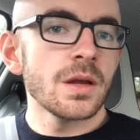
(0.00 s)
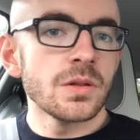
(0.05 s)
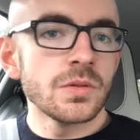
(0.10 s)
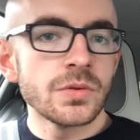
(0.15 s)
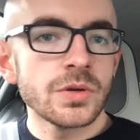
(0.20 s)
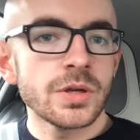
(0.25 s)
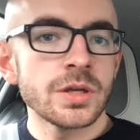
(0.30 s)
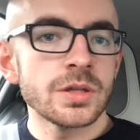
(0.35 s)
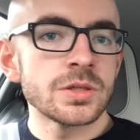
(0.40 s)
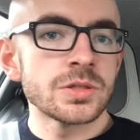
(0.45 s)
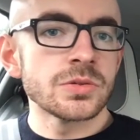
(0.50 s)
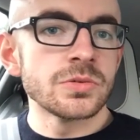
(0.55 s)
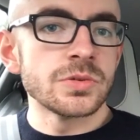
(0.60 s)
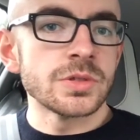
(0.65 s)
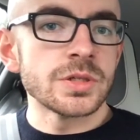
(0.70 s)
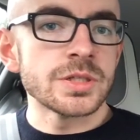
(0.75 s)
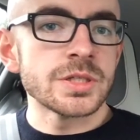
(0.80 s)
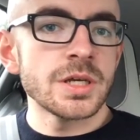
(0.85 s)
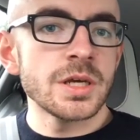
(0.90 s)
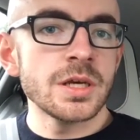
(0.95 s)
look at the
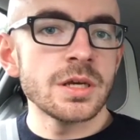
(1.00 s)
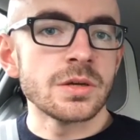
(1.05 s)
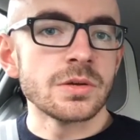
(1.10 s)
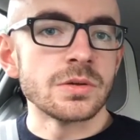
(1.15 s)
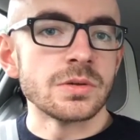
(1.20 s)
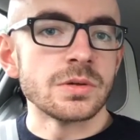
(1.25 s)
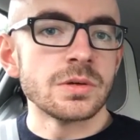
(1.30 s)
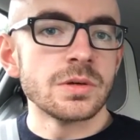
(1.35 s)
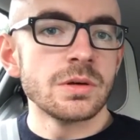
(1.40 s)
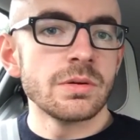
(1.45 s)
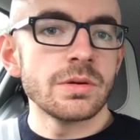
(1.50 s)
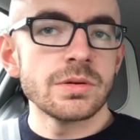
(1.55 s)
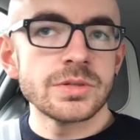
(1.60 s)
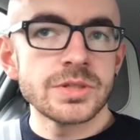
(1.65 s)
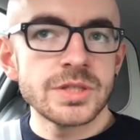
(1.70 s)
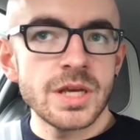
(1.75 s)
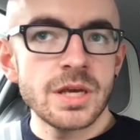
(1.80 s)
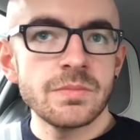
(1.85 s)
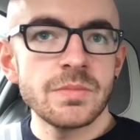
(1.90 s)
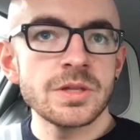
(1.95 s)
Skoda Citigo.
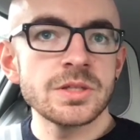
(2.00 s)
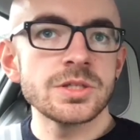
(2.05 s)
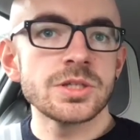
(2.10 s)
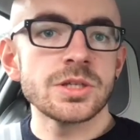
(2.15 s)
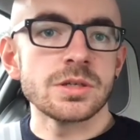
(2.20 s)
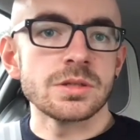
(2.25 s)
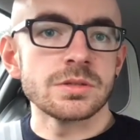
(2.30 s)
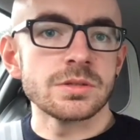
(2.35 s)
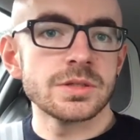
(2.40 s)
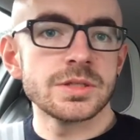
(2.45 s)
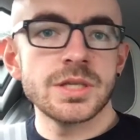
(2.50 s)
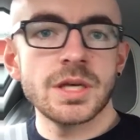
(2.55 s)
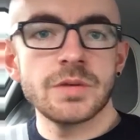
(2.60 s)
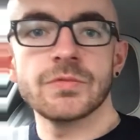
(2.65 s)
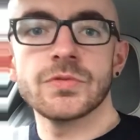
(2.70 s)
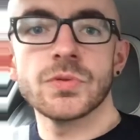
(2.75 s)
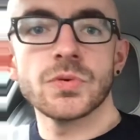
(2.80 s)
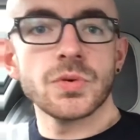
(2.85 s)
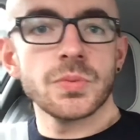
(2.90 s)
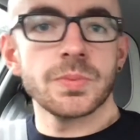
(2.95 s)
Same engine, same
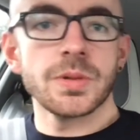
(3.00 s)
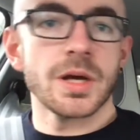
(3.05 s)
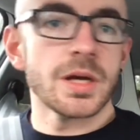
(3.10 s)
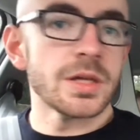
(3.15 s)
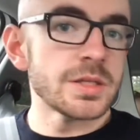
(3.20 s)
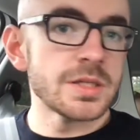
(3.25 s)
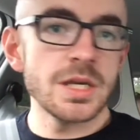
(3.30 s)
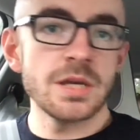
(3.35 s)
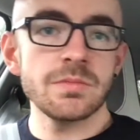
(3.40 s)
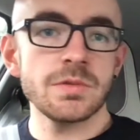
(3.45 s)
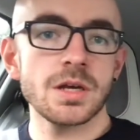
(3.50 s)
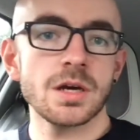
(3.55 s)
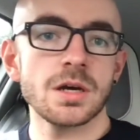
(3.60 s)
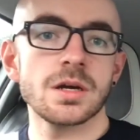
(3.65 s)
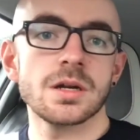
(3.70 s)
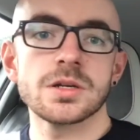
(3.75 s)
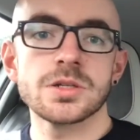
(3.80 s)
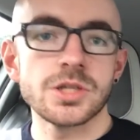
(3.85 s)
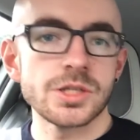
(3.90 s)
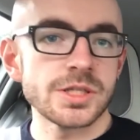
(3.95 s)
floor plan, same
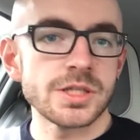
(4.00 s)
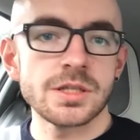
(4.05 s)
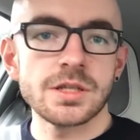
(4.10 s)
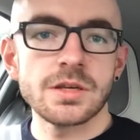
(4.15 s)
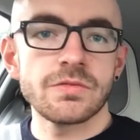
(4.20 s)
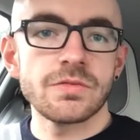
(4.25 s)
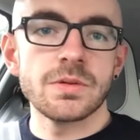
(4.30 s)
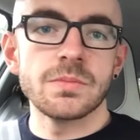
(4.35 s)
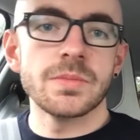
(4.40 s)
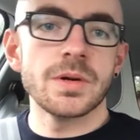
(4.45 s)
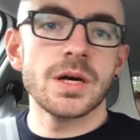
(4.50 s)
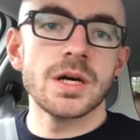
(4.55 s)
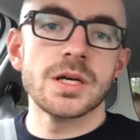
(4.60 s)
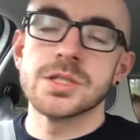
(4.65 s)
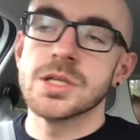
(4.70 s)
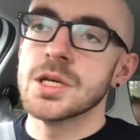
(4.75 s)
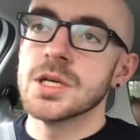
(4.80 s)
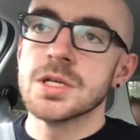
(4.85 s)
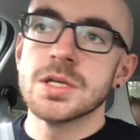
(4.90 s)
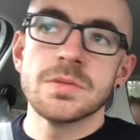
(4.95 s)
car, just a different
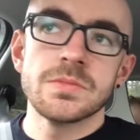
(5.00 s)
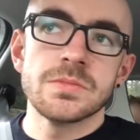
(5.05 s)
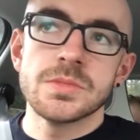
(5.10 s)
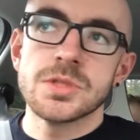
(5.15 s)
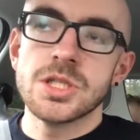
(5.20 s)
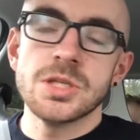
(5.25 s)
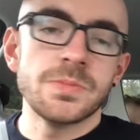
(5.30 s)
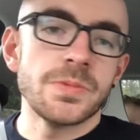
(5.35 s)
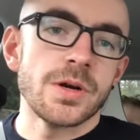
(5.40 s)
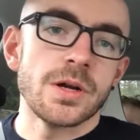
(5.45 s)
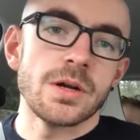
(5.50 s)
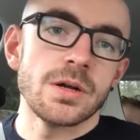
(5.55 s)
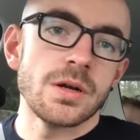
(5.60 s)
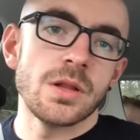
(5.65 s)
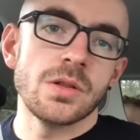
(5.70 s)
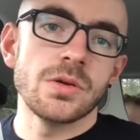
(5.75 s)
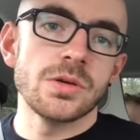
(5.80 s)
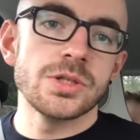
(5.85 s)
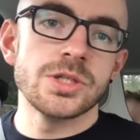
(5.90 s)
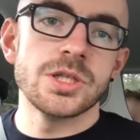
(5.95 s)
badge. Cheaper,
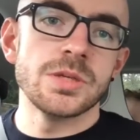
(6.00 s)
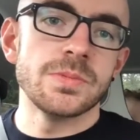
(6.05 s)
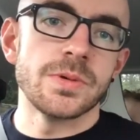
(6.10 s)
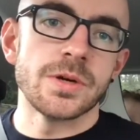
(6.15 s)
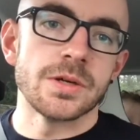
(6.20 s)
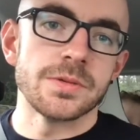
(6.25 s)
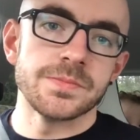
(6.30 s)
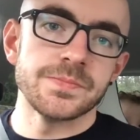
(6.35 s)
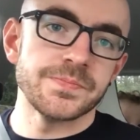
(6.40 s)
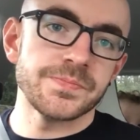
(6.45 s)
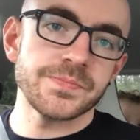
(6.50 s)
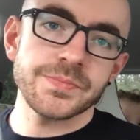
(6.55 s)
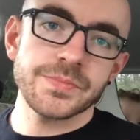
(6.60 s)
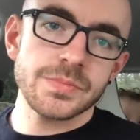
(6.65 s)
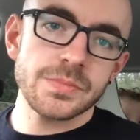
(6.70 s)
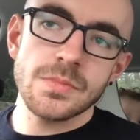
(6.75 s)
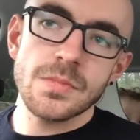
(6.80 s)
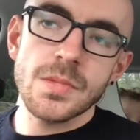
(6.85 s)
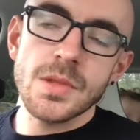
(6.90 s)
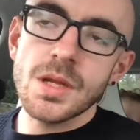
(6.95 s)
a lot cheaper.
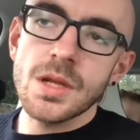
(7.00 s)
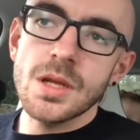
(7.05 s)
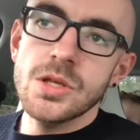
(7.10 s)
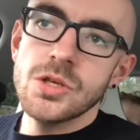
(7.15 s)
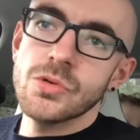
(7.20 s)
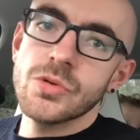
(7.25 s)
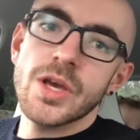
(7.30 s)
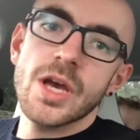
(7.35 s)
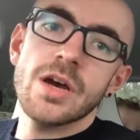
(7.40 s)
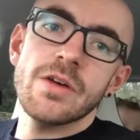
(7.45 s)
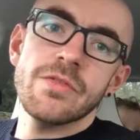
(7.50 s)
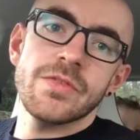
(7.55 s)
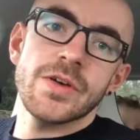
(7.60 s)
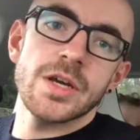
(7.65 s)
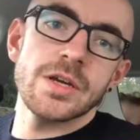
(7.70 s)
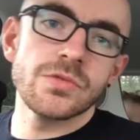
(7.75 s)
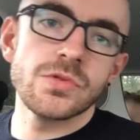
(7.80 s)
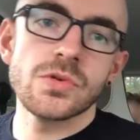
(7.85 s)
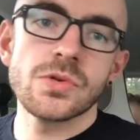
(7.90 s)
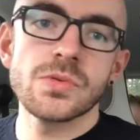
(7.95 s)
You'll get a
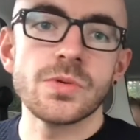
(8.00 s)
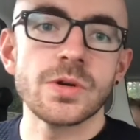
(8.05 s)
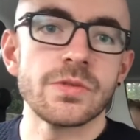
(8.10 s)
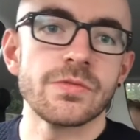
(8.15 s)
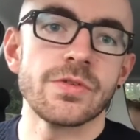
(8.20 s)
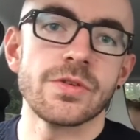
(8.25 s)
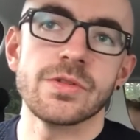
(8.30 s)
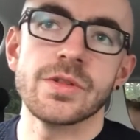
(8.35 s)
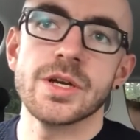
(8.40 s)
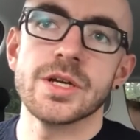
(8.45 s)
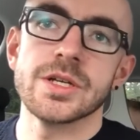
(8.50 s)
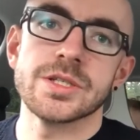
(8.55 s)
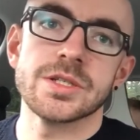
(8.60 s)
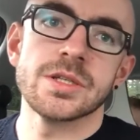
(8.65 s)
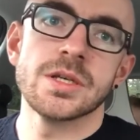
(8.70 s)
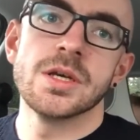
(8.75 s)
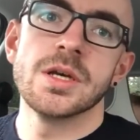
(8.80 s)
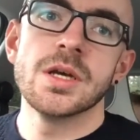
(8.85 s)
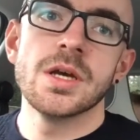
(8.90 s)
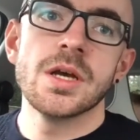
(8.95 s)
5-door one for less
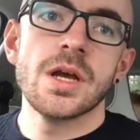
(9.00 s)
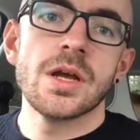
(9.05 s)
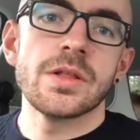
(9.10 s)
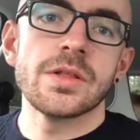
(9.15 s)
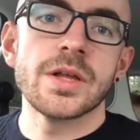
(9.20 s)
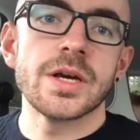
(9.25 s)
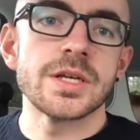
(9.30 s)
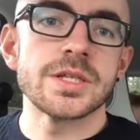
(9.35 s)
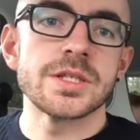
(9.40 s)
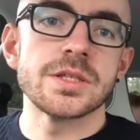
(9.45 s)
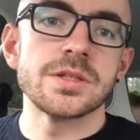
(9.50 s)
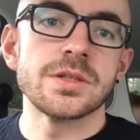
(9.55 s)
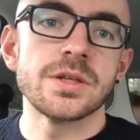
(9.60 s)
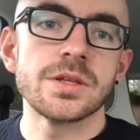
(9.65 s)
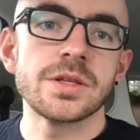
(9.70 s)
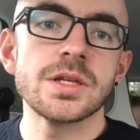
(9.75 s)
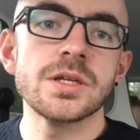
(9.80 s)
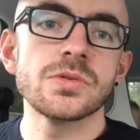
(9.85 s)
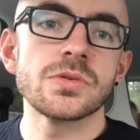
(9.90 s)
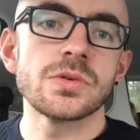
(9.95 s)
than the
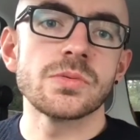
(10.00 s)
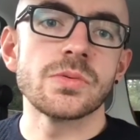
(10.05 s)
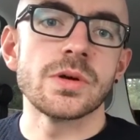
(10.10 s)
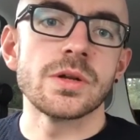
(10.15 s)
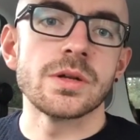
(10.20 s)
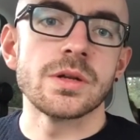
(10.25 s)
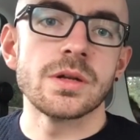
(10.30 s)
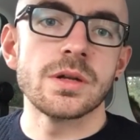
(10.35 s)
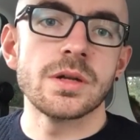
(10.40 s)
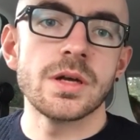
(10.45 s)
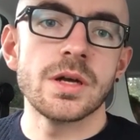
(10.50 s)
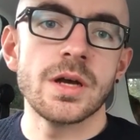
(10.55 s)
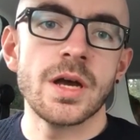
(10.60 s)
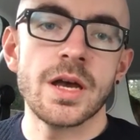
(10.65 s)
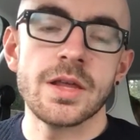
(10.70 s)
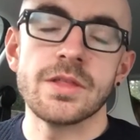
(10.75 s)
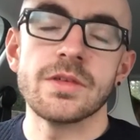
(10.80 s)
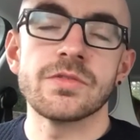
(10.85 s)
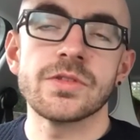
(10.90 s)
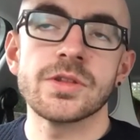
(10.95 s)
3-door one,
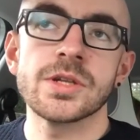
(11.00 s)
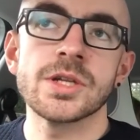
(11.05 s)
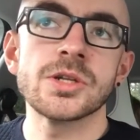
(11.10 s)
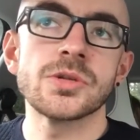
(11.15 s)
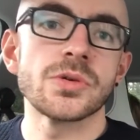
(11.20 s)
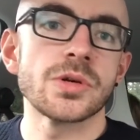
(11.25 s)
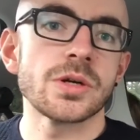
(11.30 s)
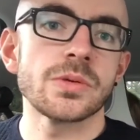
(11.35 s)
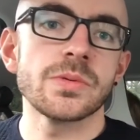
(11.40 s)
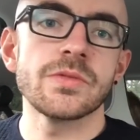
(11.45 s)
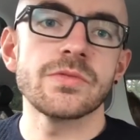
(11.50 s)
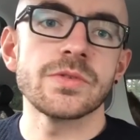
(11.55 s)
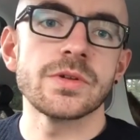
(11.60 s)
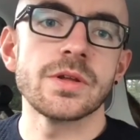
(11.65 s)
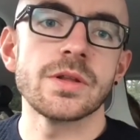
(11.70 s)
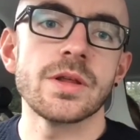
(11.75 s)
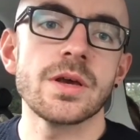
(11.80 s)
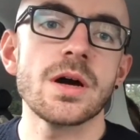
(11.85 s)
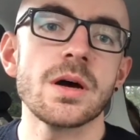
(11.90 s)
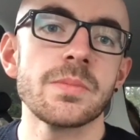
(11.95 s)
the 3-door equivalent
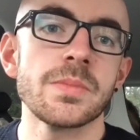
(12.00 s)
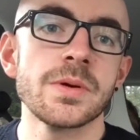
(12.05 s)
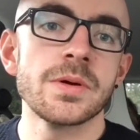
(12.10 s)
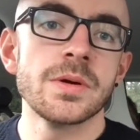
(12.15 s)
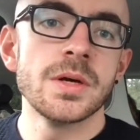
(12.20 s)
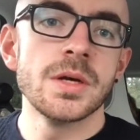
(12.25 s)
of the Up.